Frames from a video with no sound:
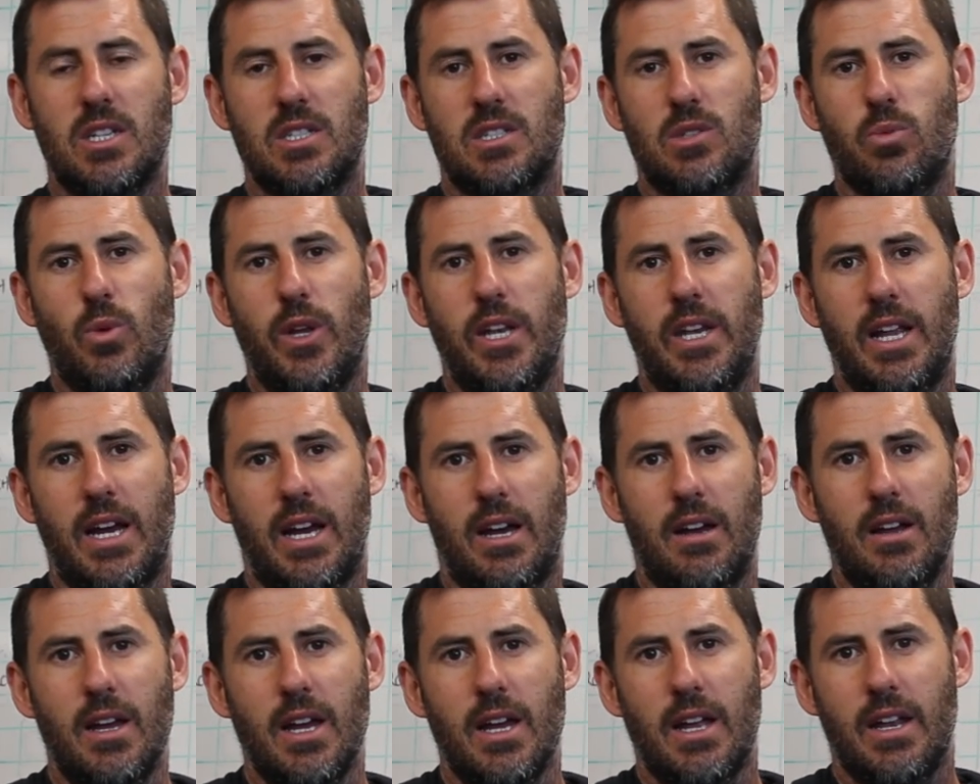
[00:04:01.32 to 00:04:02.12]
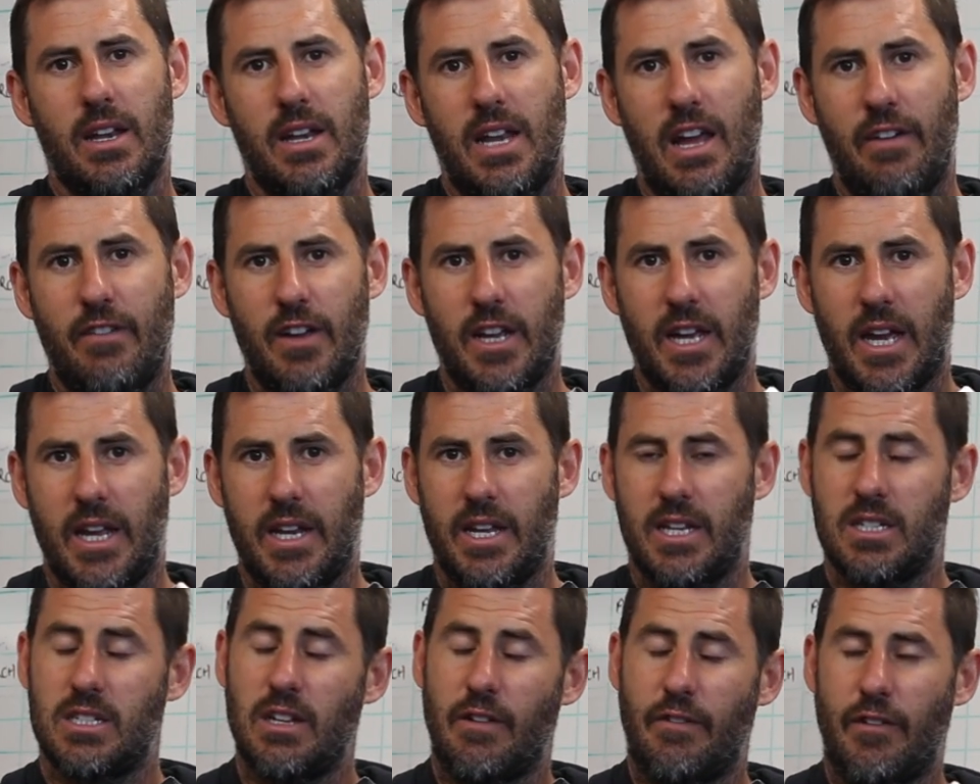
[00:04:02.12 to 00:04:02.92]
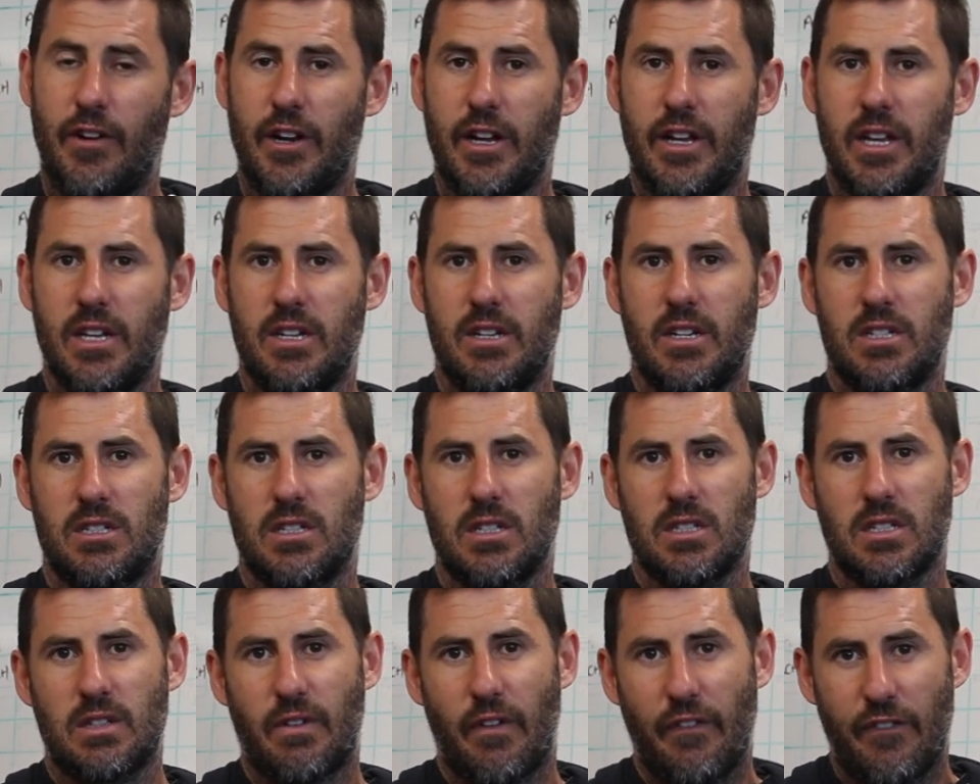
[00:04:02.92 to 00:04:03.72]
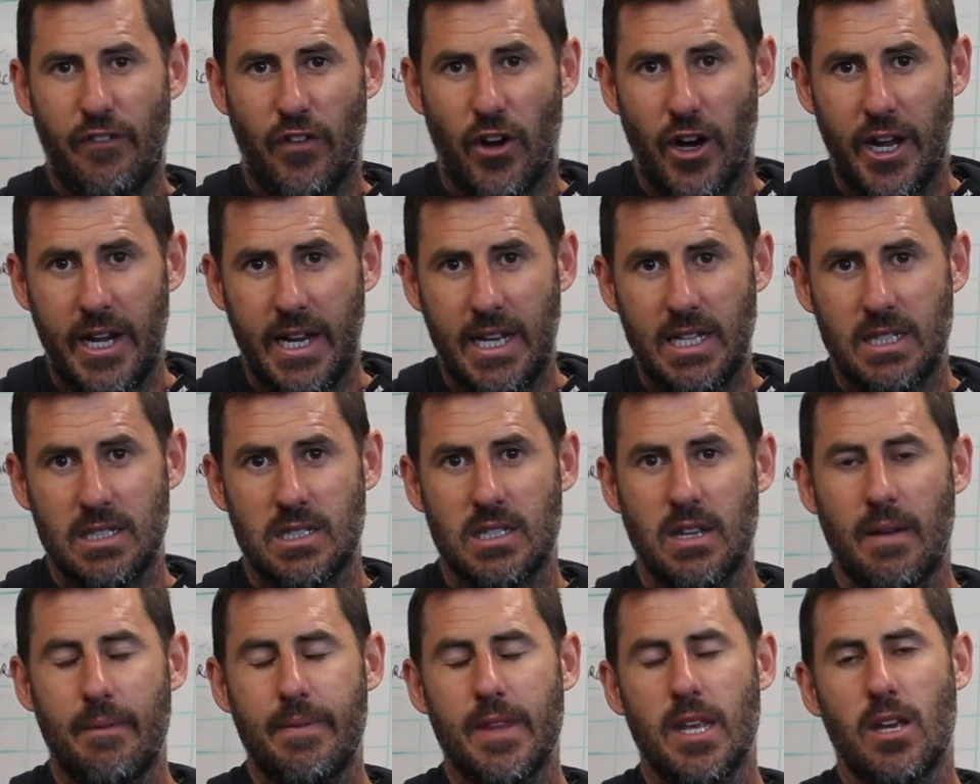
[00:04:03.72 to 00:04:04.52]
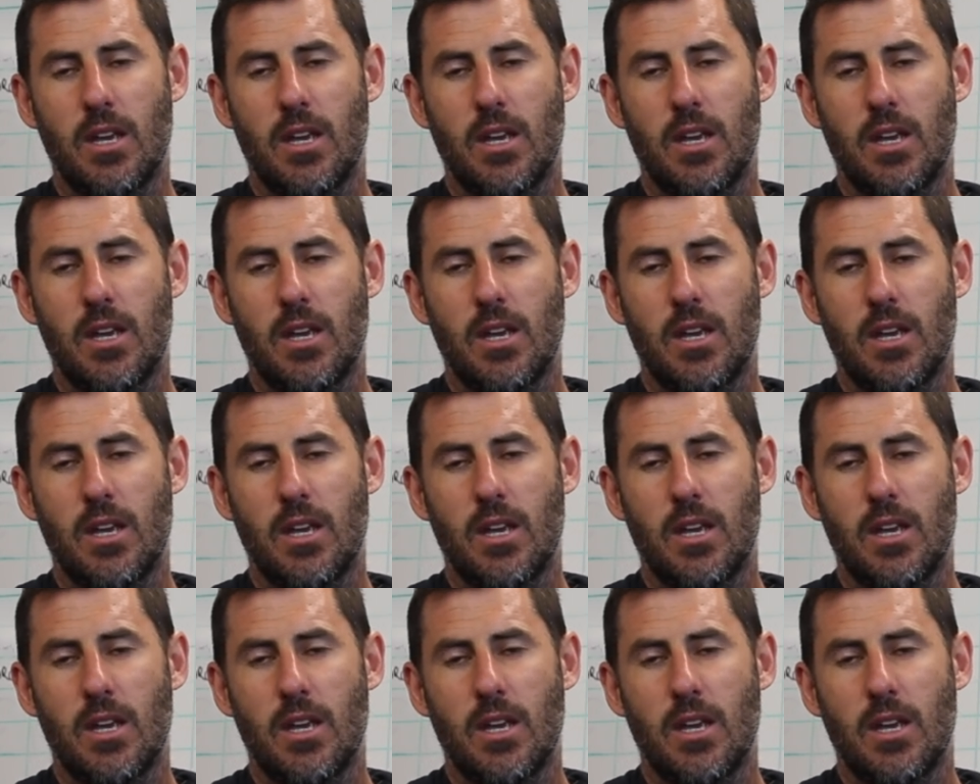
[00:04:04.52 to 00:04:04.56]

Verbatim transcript: just we're now navigating different conditions for finance.